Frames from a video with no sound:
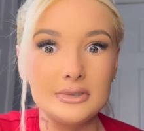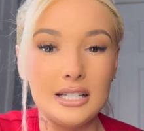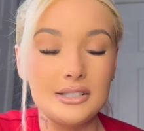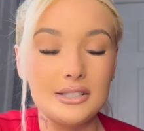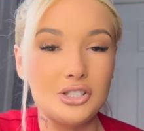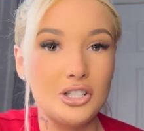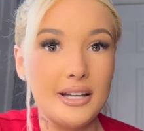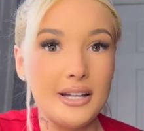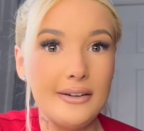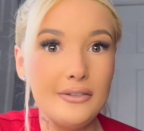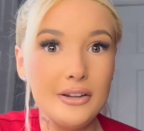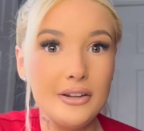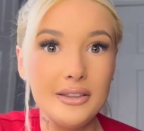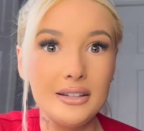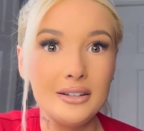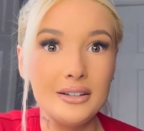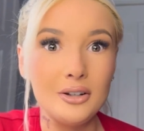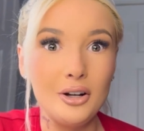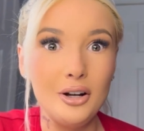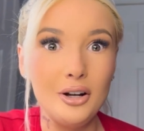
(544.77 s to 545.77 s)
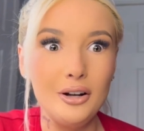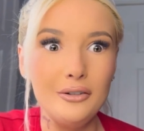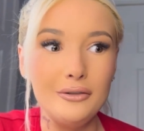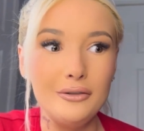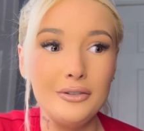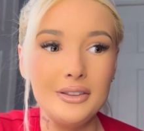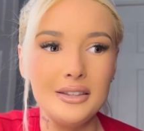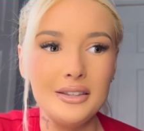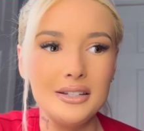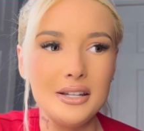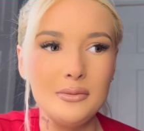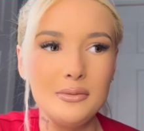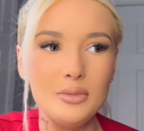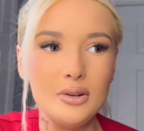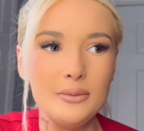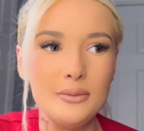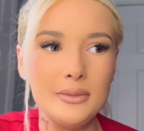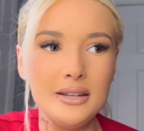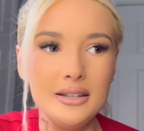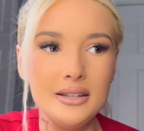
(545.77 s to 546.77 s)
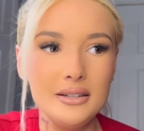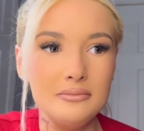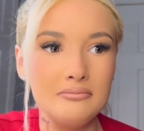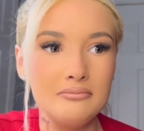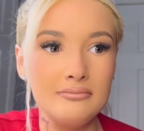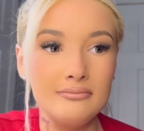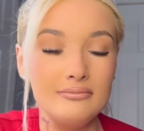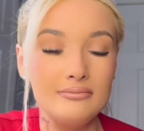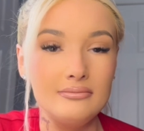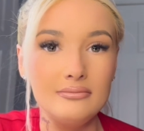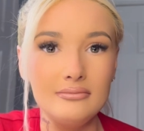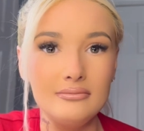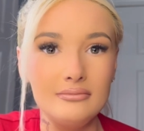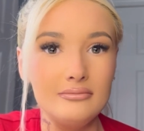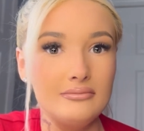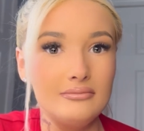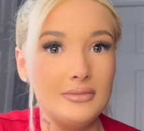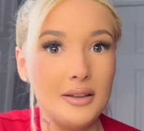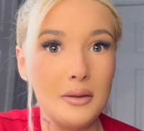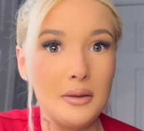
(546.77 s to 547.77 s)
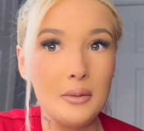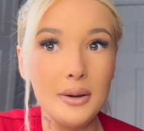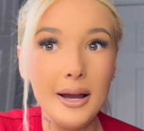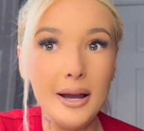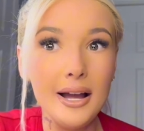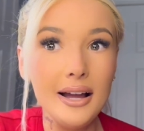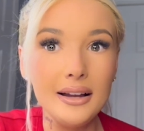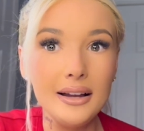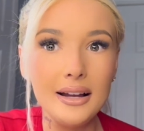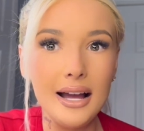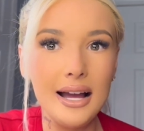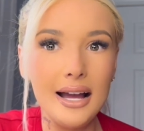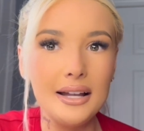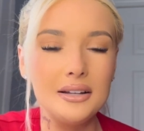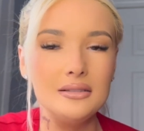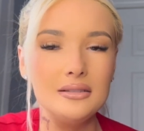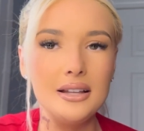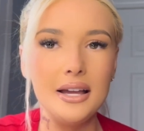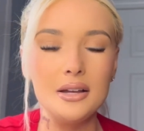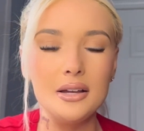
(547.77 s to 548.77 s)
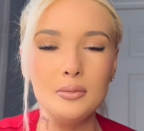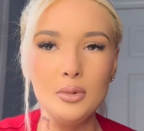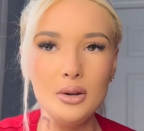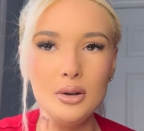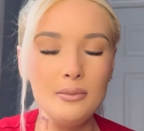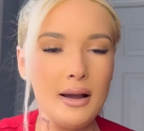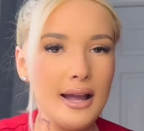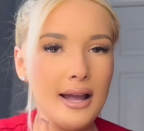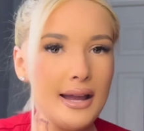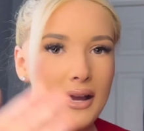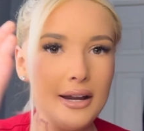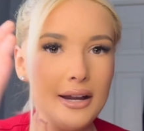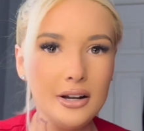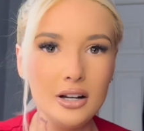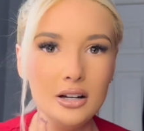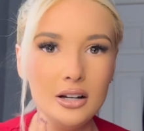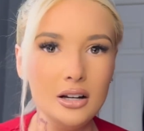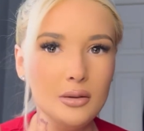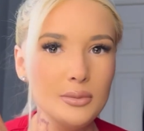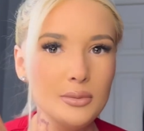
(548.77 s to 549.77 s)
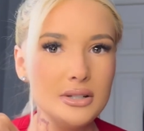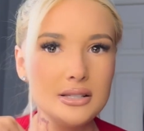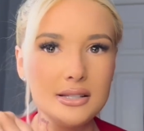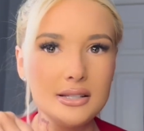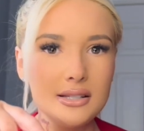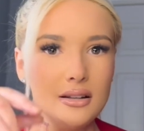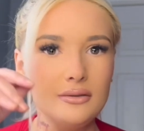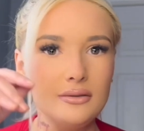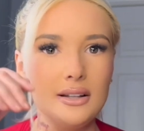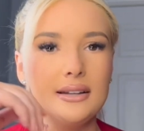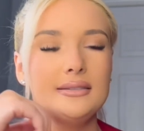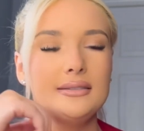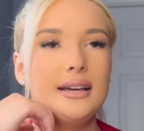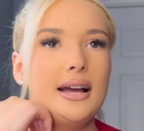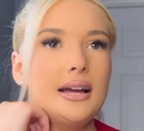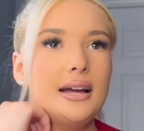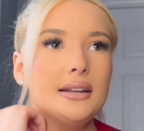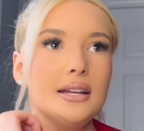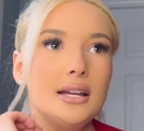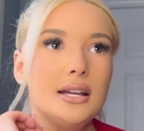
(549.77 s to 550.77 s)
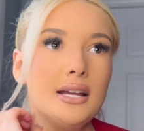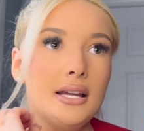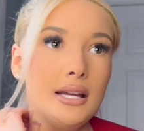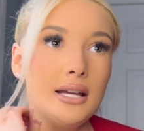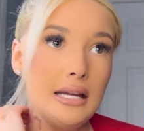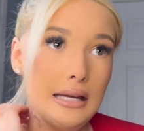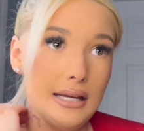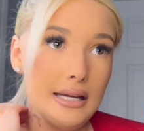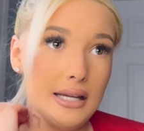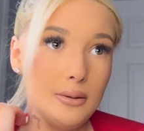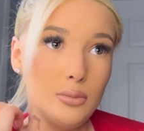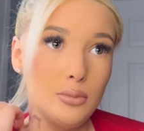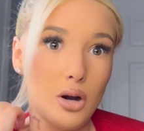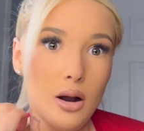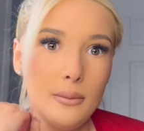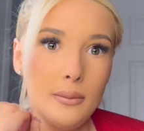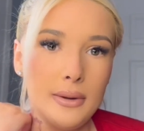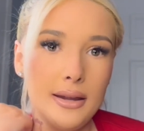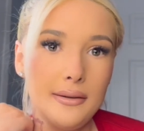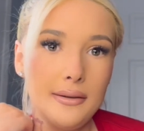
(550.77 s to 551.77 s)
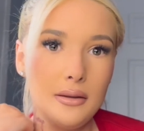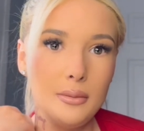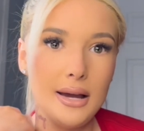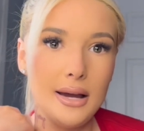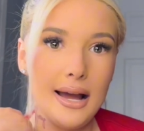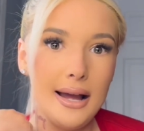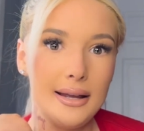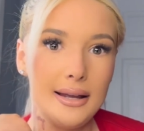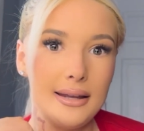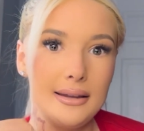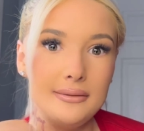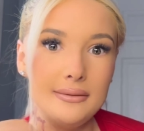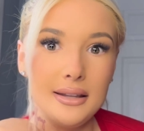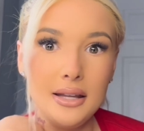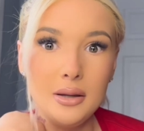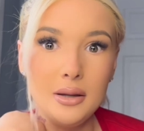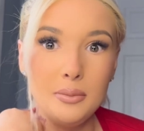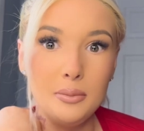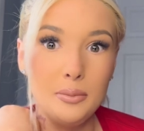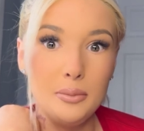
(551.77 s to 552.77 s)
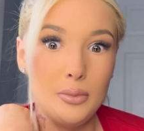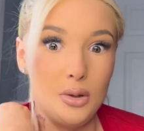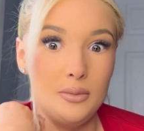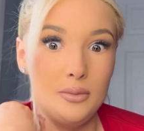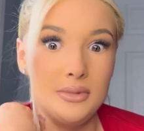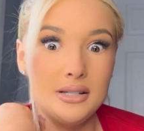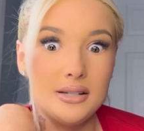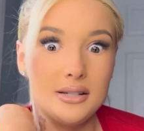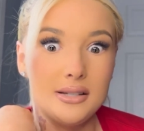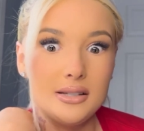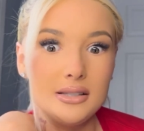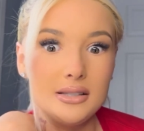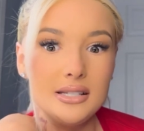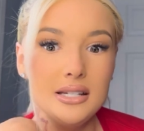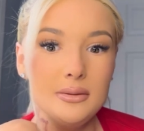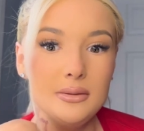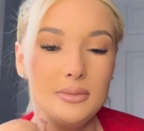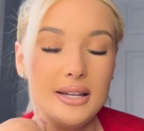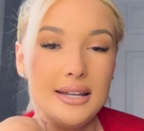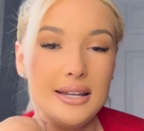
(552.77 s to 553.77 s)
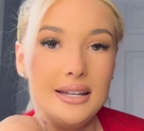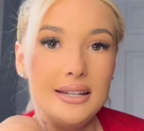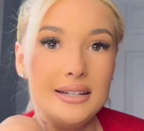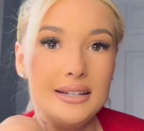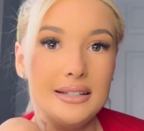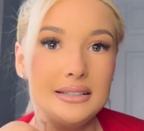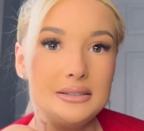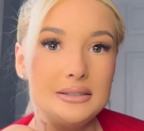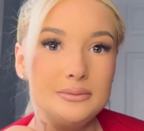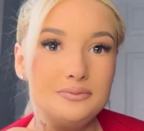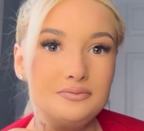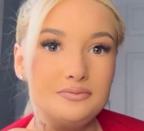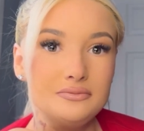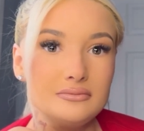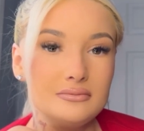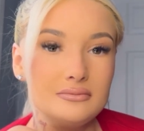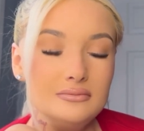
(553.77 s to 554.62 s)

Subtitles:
took everything off, and then he put me in the back. I had to like put my hair up and stuff like that. He brought me in the back and they put me to sleep. And